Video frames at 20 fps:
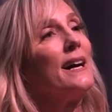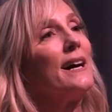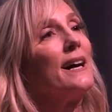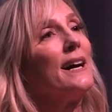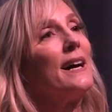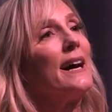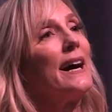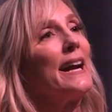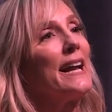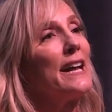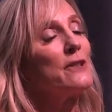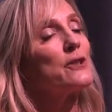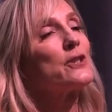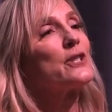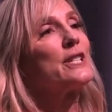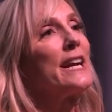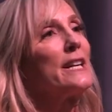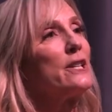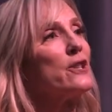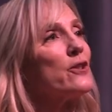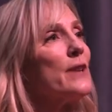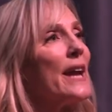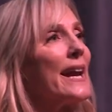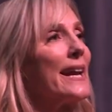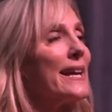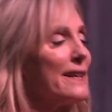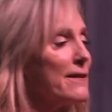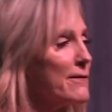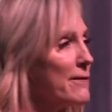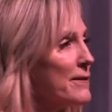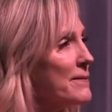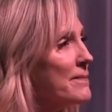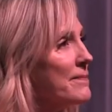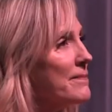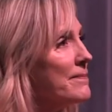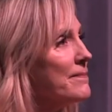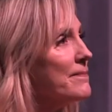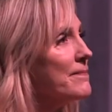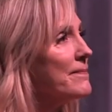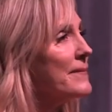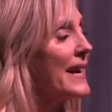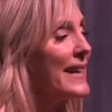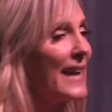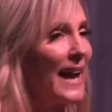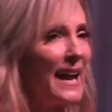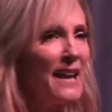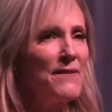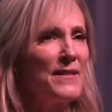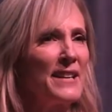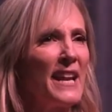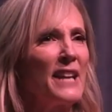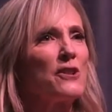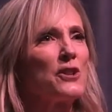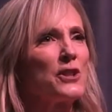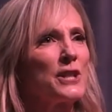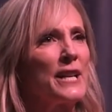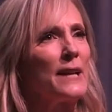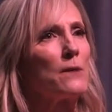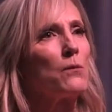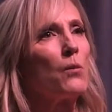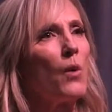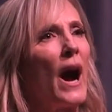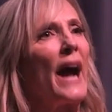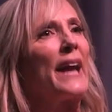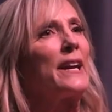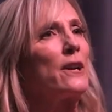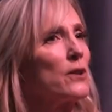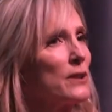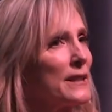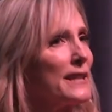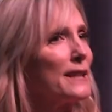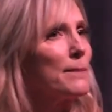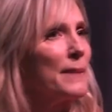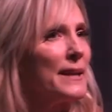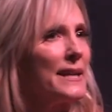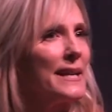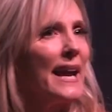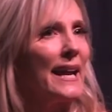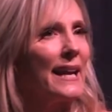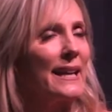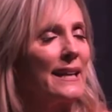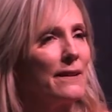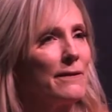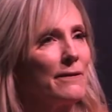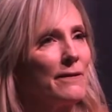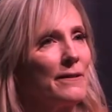I understand you're negative. And I even understand why you're a little bit negative,